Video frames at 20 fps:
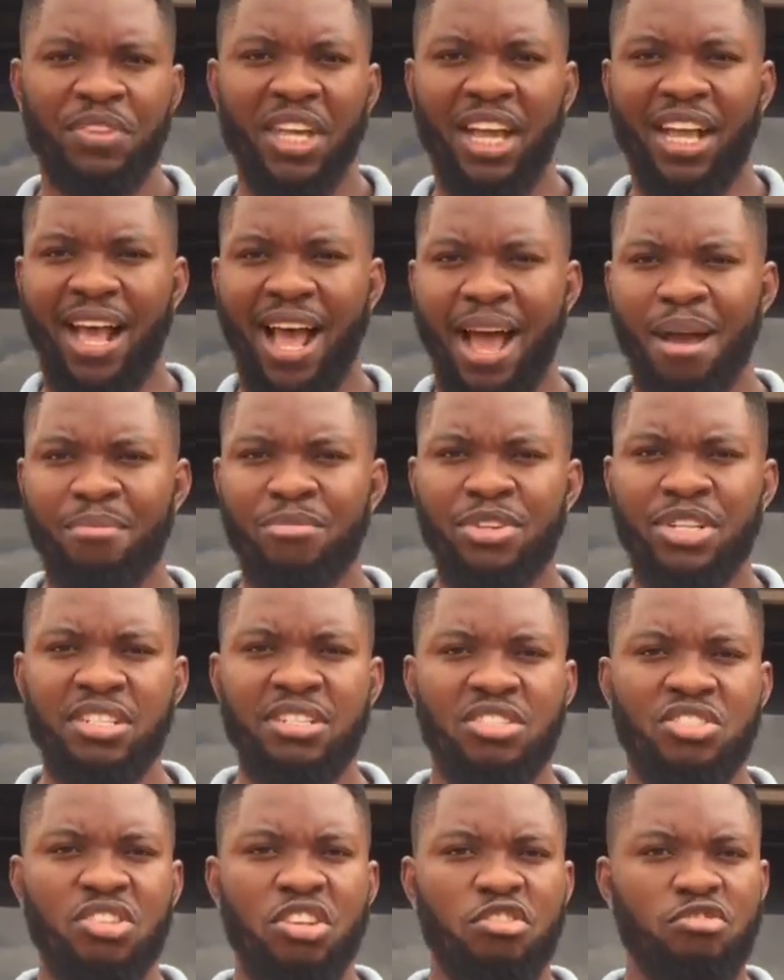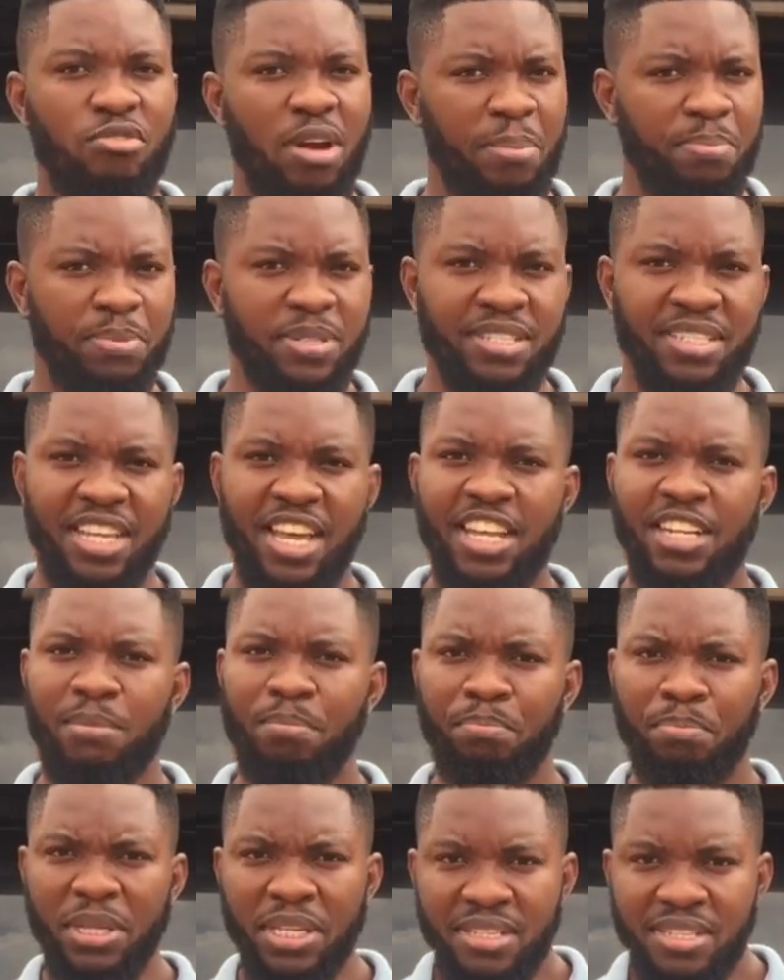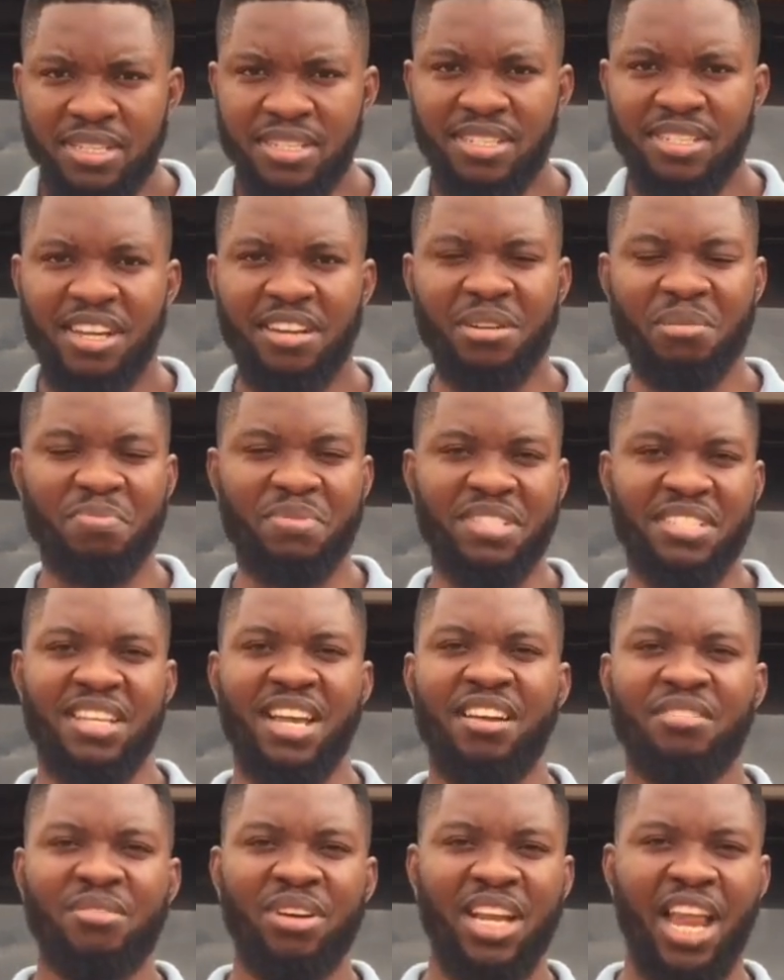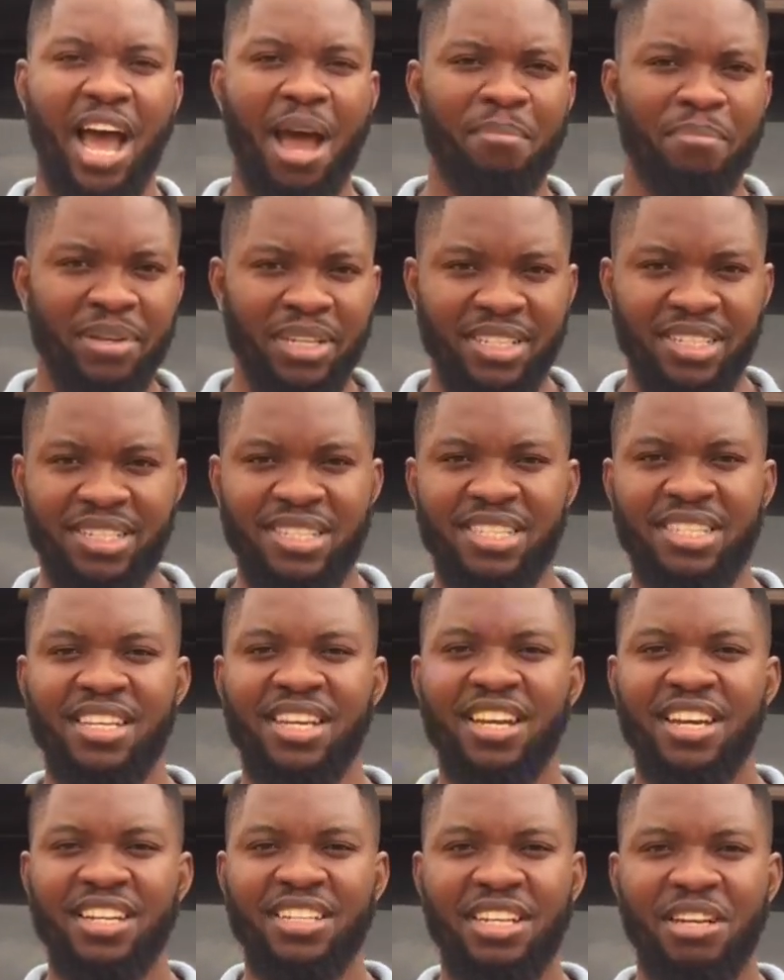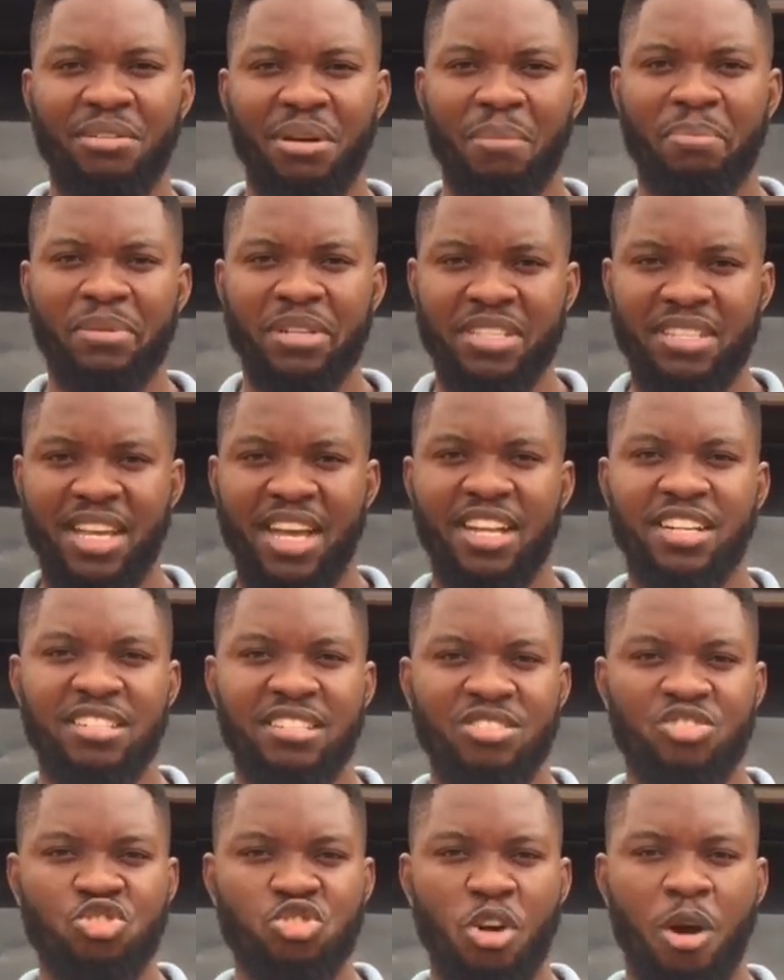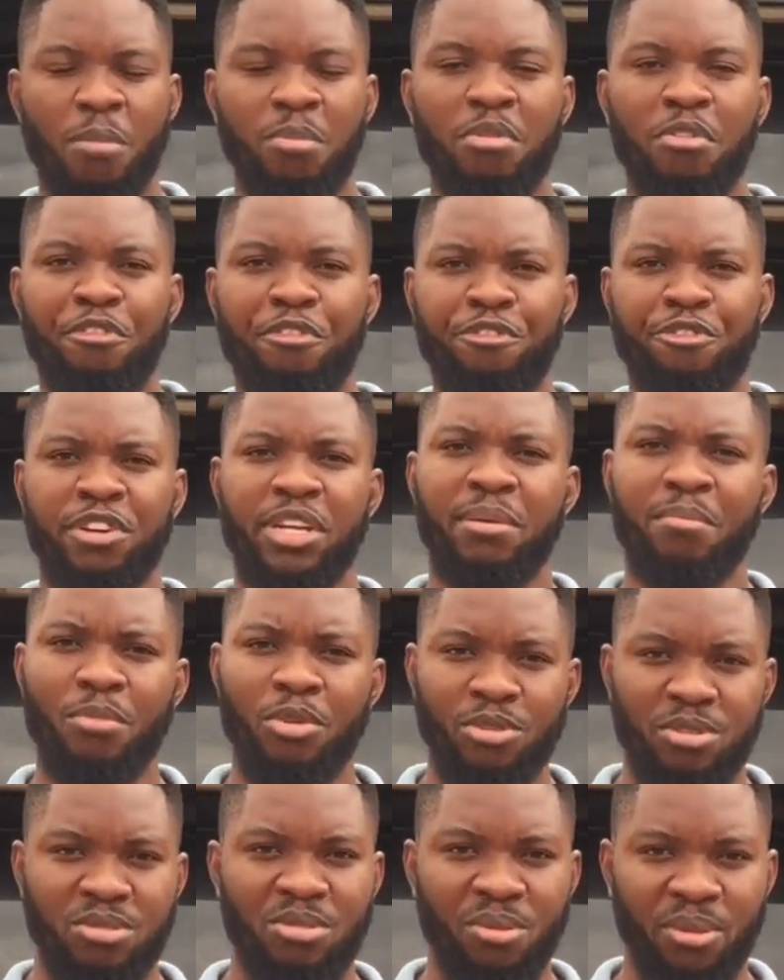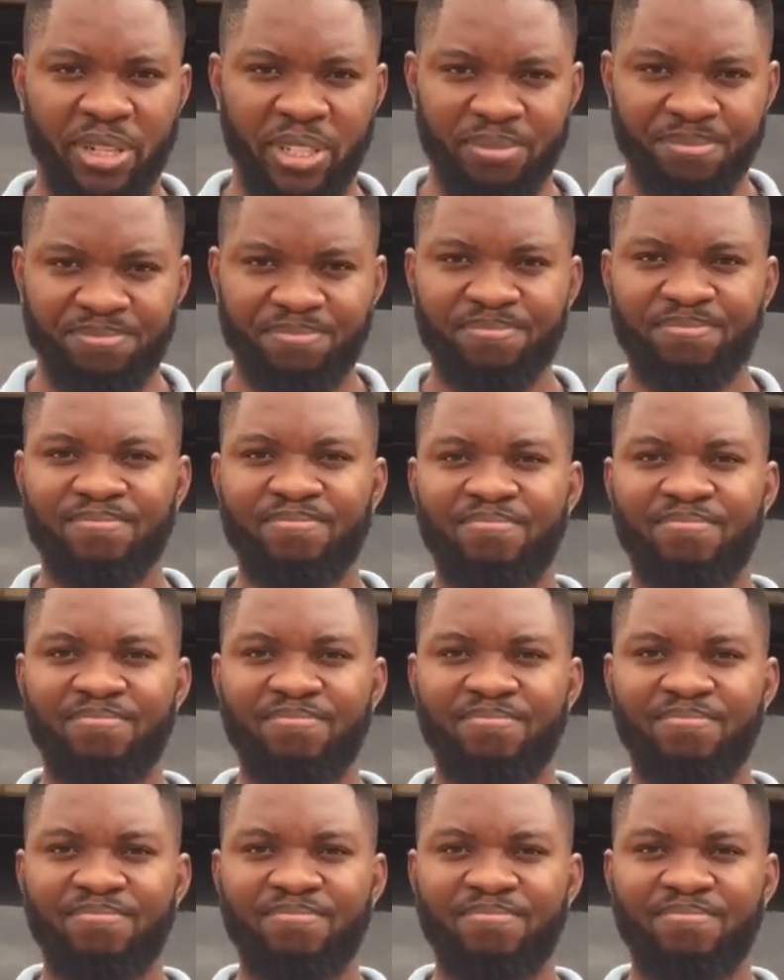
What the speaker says: The Camrys represent peace, they represent reliability, they represent trouble-free motoring.